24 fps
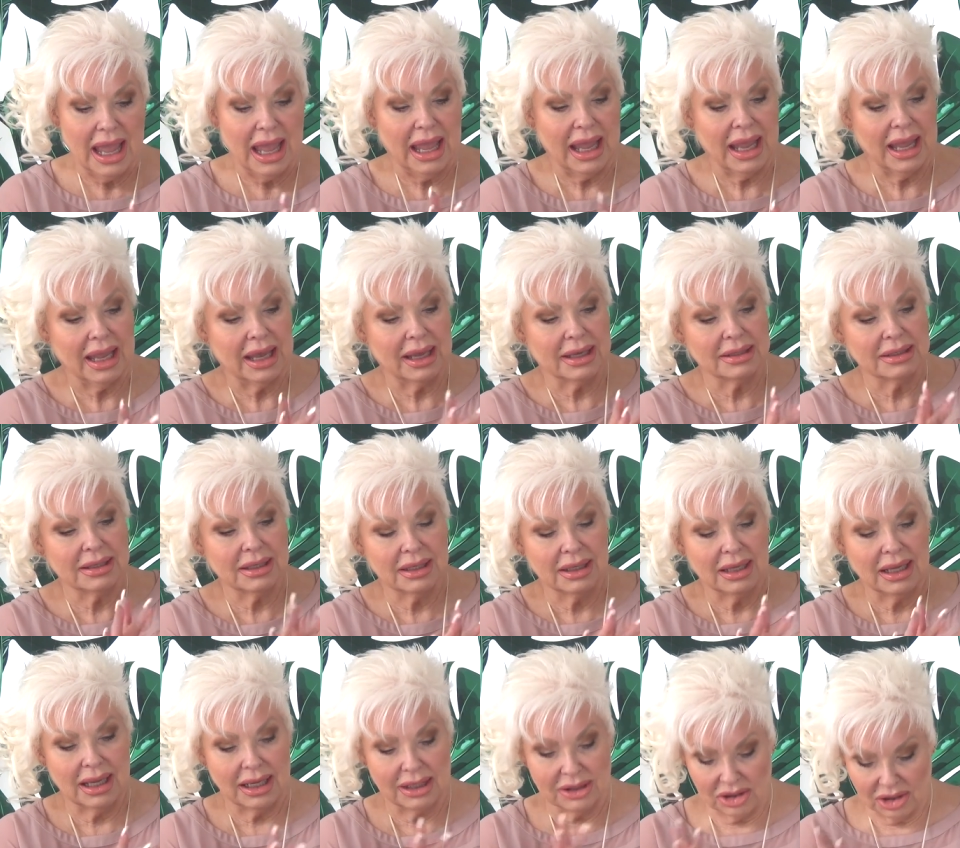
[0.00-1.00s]
And
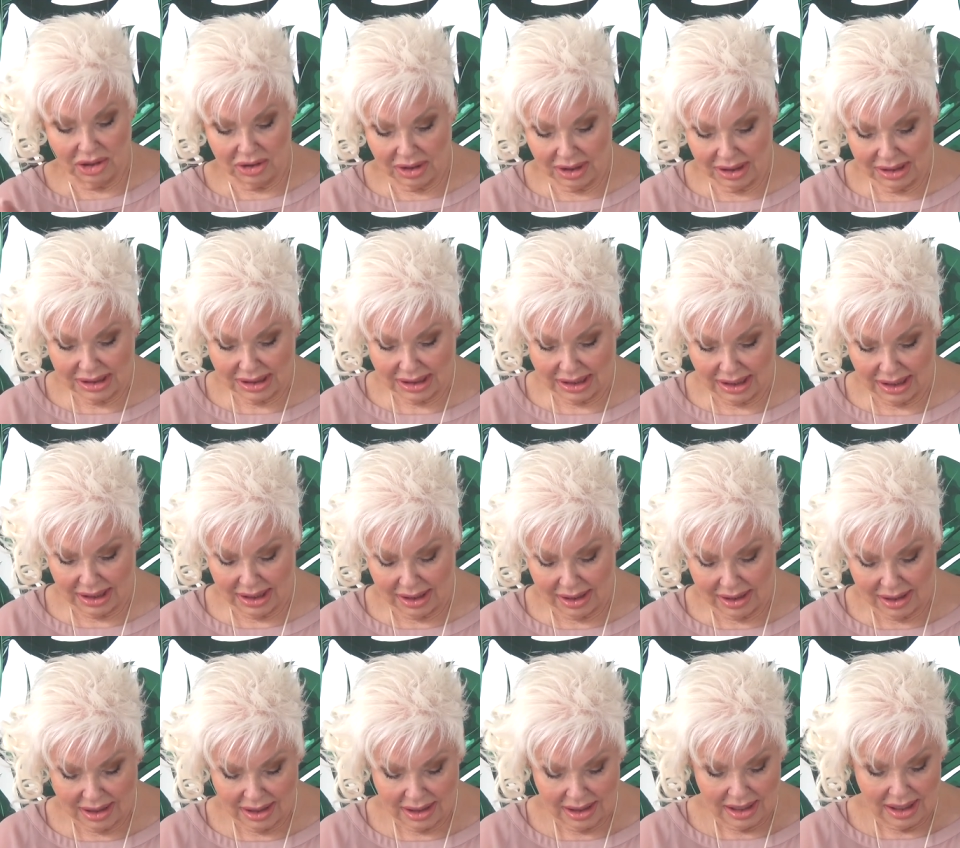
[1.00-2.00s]
as you can
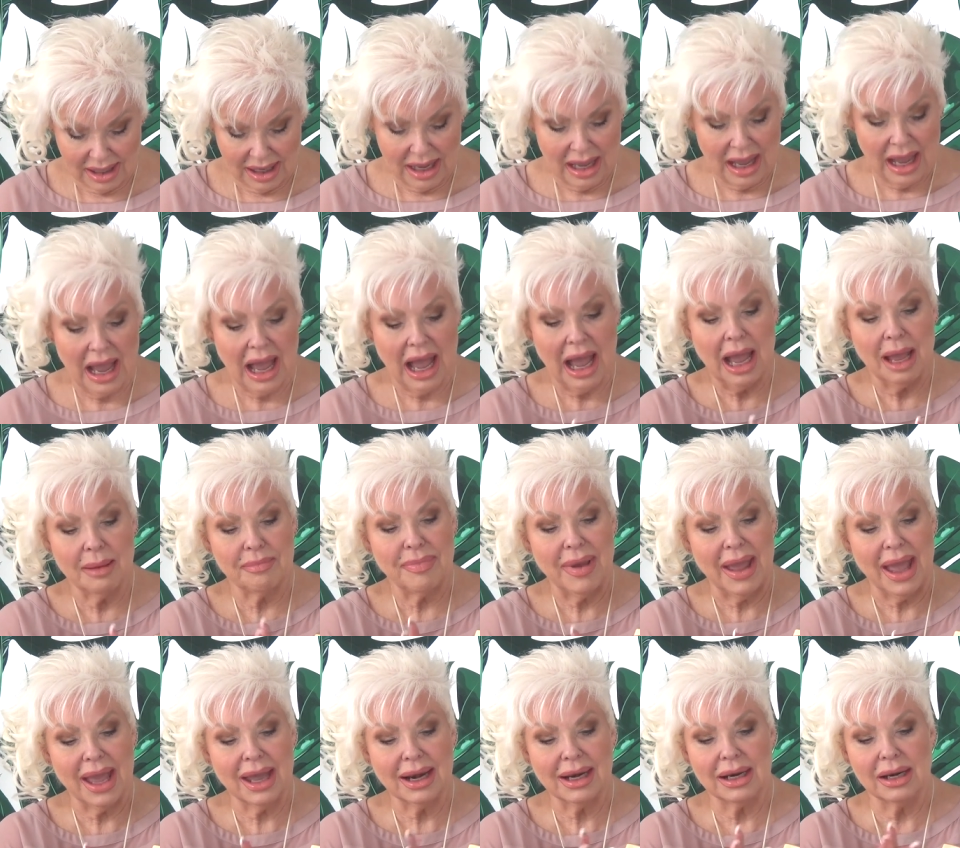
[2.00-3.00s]
see, I
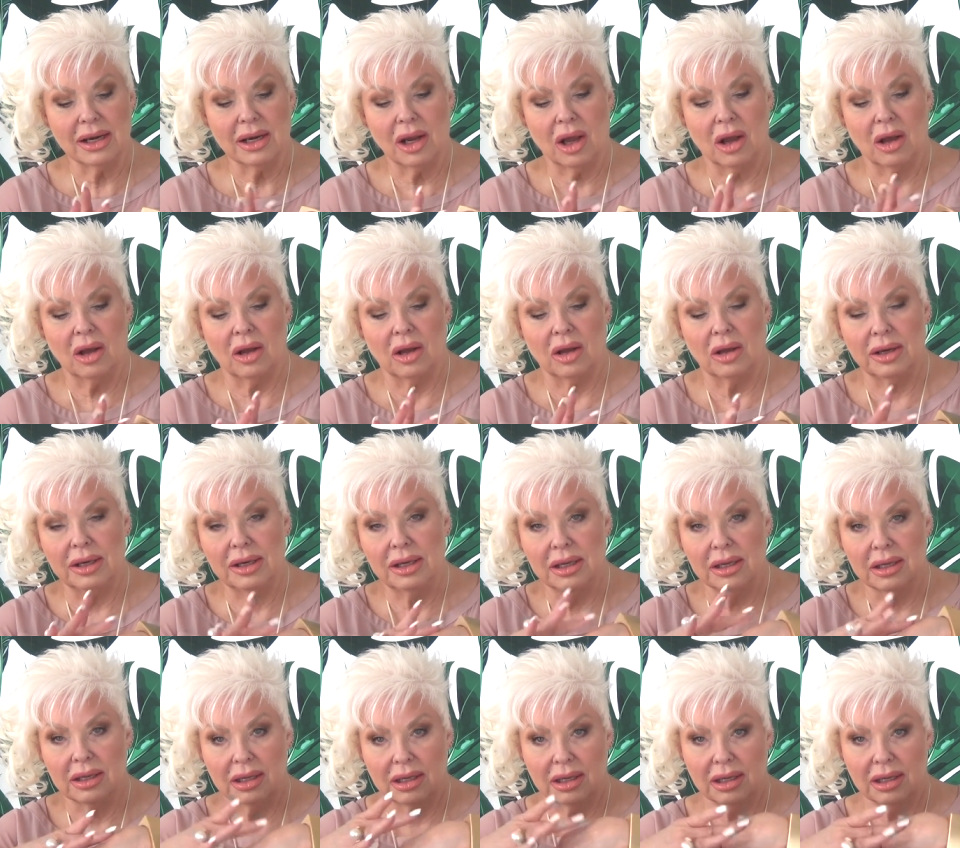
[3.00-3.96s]
patted on,